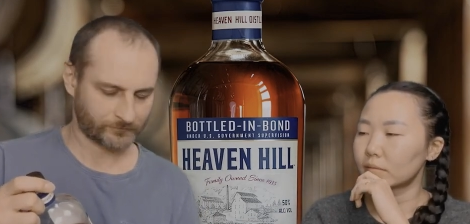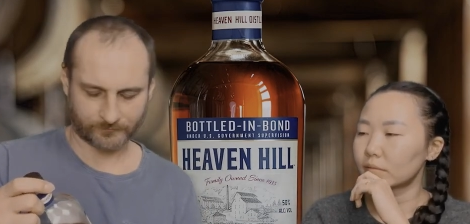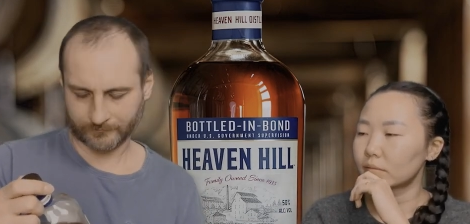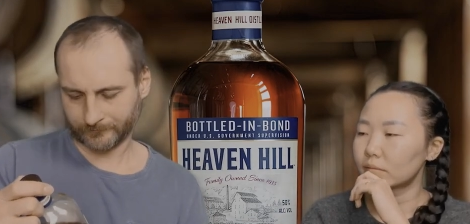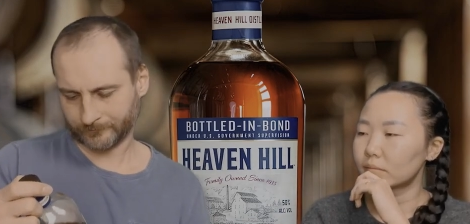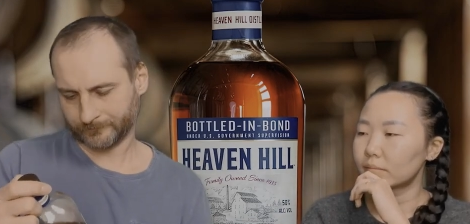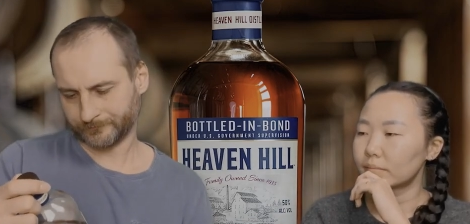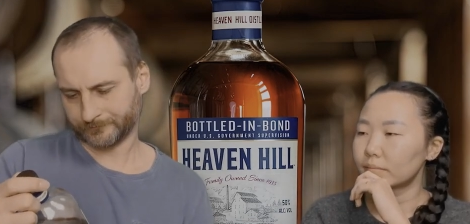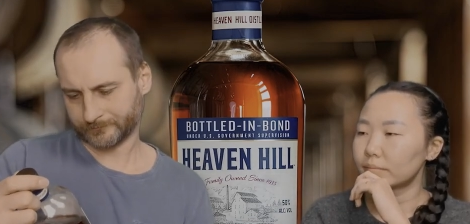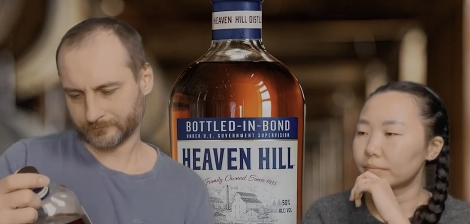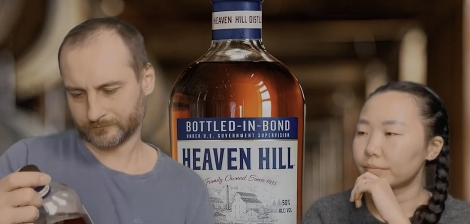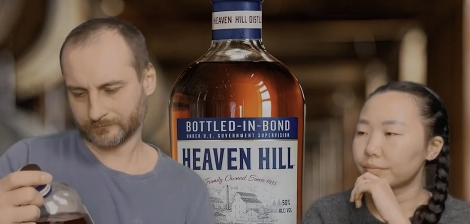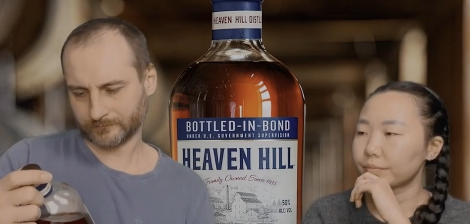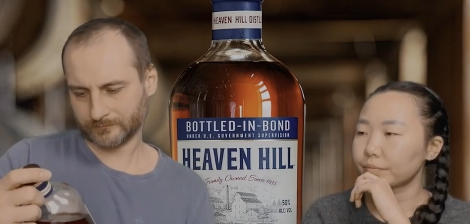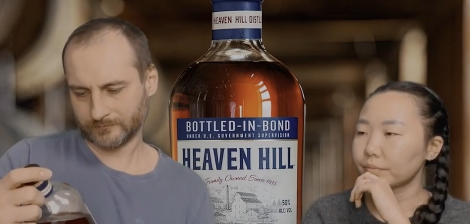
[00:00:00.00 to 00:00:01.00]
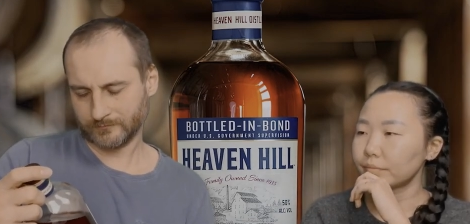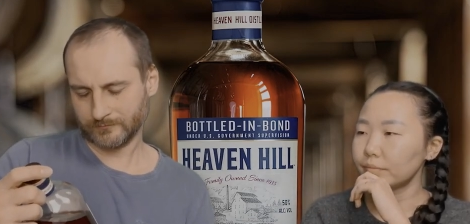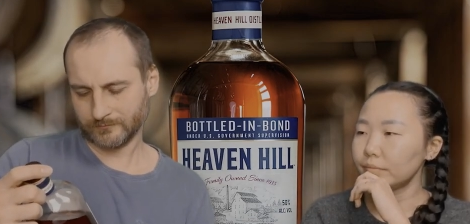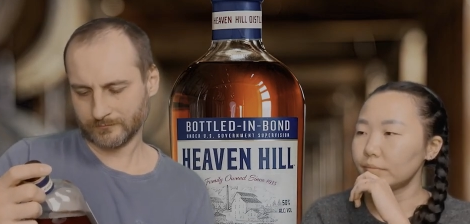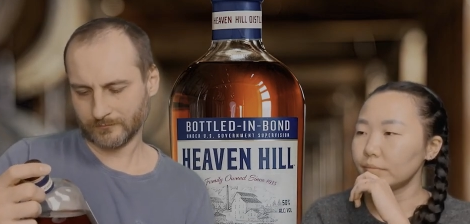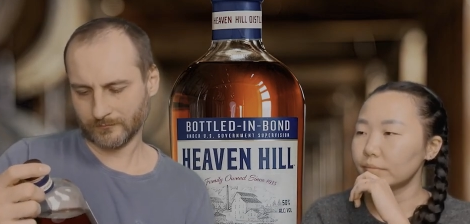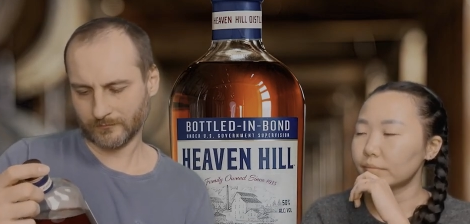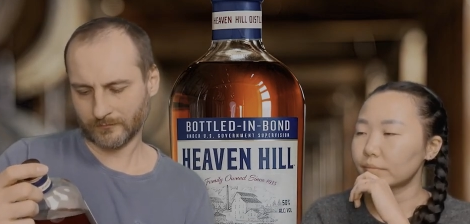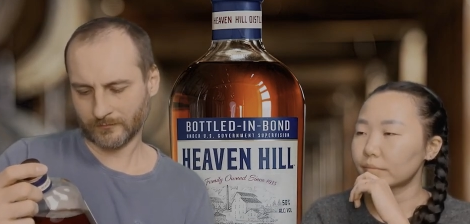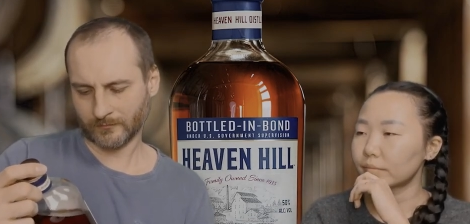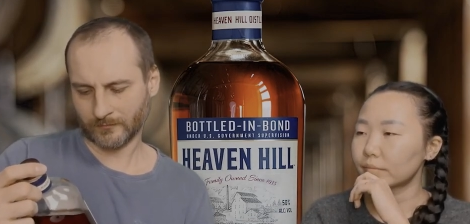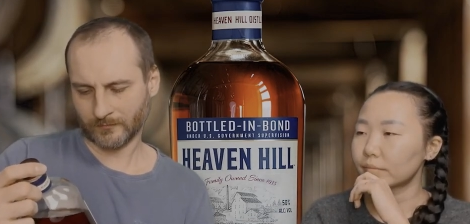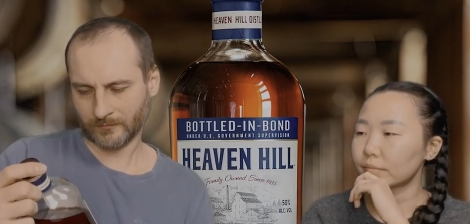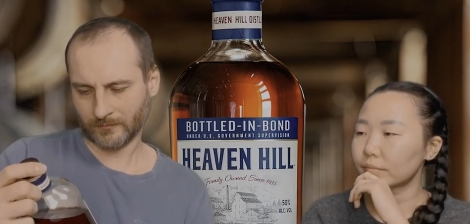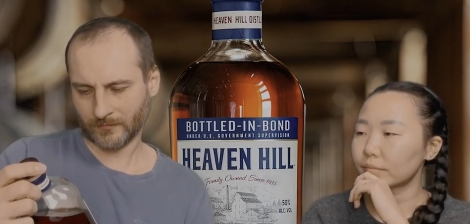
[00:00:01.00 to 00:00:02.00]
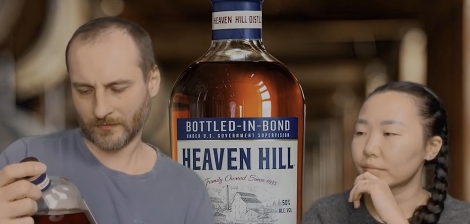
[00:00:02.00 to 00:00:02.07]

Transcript: Nothing is said.